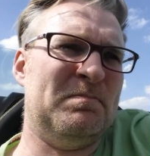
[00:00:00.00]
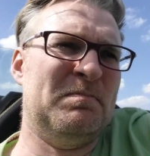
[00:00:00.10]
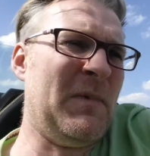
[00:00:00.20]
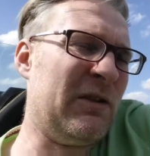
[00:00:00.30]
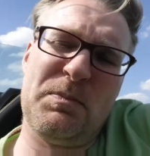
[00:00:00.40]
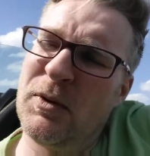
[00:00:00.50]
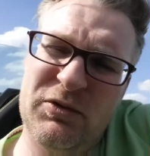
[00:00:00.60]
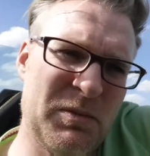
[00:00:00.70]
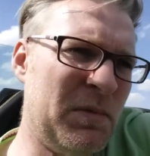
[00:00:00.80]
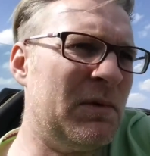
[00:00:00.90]
that's
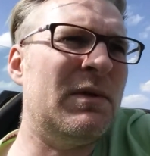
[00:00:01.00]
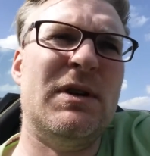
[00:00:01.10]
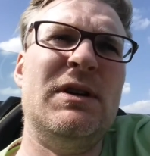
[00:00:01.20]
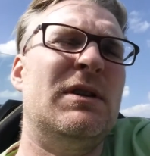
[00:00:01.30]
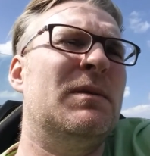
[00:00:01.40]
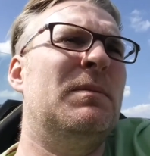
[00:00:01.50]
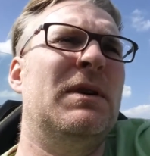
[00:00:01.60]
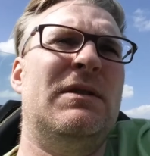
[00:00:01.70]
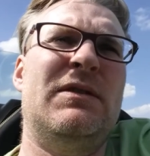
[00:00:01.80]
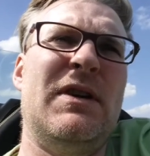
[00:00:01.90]
possible.
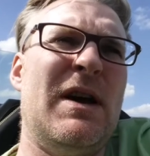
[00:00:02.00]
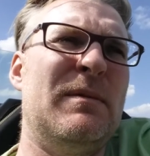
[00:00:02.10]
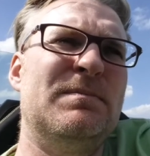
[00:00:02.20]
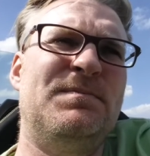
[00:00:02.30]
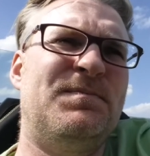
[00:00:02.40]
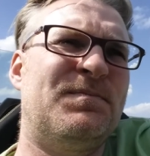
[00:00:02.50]
But I'm